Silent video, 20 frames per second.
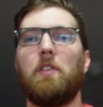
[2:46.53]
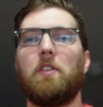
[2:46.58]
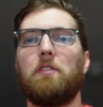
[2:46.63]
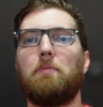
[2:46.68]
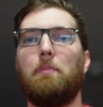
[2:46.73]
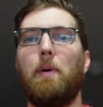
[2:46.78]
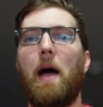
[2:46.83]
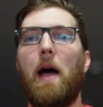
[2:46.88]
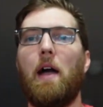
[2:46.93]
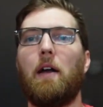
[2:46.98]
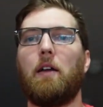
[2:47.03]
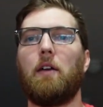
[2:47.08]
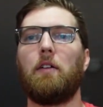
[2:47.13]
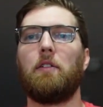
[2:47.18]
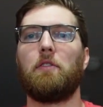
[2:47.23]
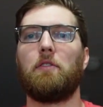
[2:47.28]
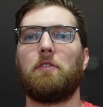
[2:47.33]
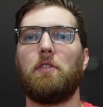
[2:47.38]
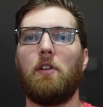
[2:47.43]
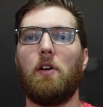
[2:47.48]
back.
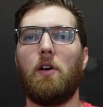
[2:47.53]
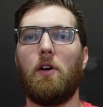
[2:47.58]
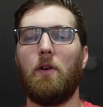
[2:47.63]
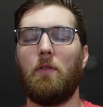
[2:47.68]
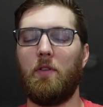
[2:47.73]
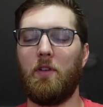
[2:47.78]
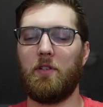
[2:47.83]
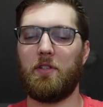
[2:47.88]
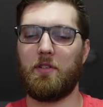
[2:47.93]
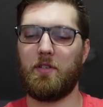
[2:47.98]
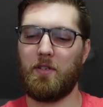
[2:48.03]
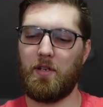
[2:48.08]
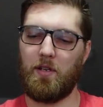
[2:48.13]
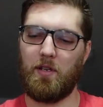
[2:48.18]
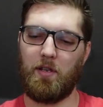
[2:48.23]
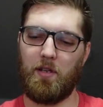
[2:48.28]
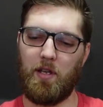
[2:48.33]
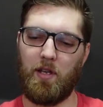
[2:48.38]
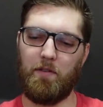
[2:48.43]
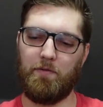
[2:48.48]
So this
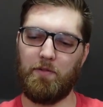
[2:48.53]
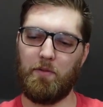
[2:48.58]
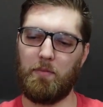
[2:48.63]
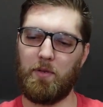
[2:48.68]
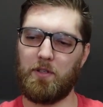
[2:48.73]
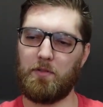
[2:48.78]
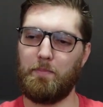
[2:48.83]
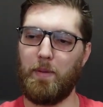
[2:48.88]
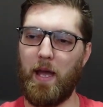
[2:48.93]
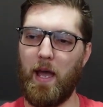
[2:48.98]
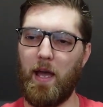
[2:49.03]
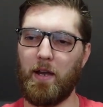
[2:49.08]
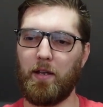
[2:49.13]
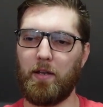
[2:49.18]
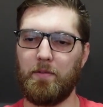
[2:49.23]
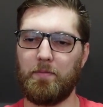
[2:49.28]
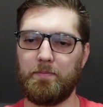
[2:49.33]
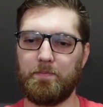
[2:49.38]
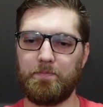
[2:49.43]
Infamous back,